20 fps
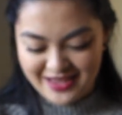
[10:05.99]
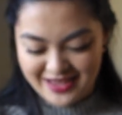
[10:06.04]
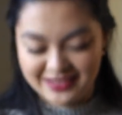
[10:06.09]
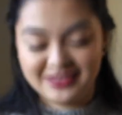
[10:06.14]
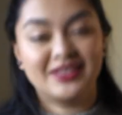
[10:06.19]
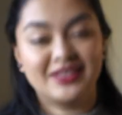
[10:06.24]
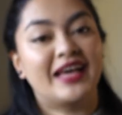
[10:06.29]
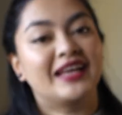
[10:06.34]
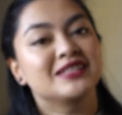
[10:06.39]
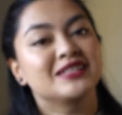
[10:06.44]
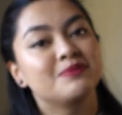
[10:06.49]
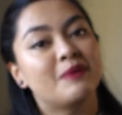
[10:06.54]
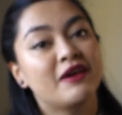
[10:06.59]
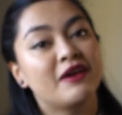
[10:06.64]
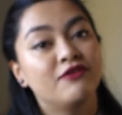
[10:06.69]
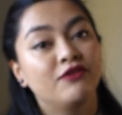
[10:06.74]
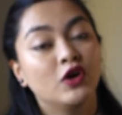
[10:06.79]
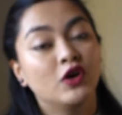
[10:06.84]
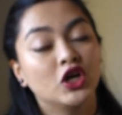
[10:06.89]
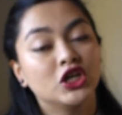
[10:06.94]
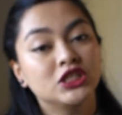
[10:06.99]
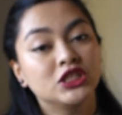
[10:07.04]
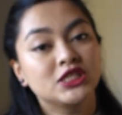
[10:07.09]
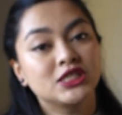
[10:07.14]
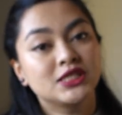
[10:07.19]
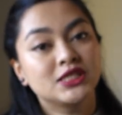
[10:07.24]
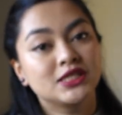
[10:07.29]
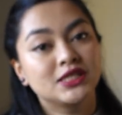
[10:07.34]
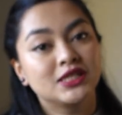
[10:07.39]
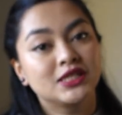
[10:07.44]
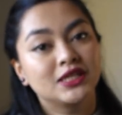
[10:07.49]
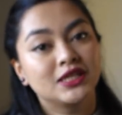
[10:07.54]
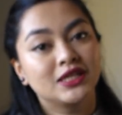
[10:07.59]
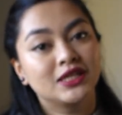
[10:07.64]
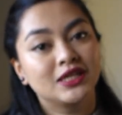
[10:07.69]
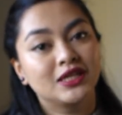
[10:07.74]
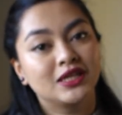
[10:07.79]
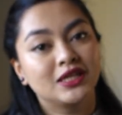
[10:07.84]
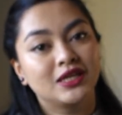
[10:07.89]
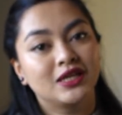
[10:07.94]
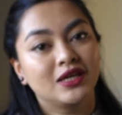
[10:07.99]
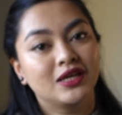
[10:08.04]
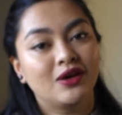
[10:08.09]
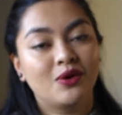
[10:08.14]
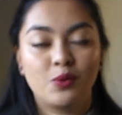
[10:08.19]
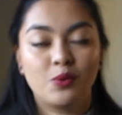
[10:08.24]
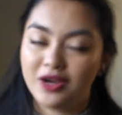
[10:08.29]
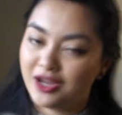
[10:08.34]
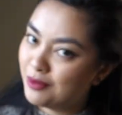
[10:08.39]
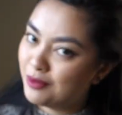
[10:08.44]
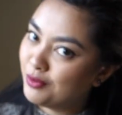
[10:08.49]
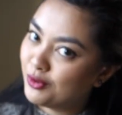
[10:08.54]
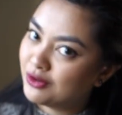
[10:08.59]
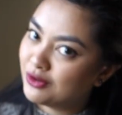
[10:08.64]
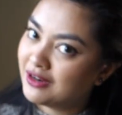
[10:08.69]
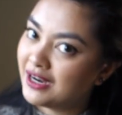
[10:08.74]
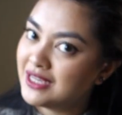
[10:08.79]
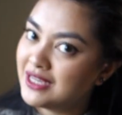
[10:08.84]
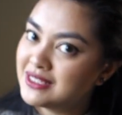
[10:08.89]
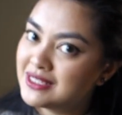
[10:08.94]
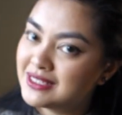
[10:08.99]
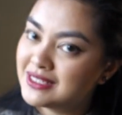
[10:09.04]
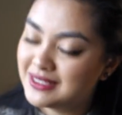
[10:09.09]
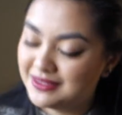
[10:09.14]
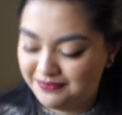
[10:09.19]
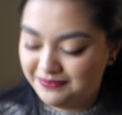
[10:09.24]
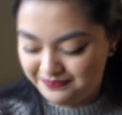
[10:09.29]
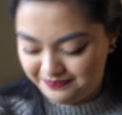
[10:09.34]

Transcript: So that's my first work in progress.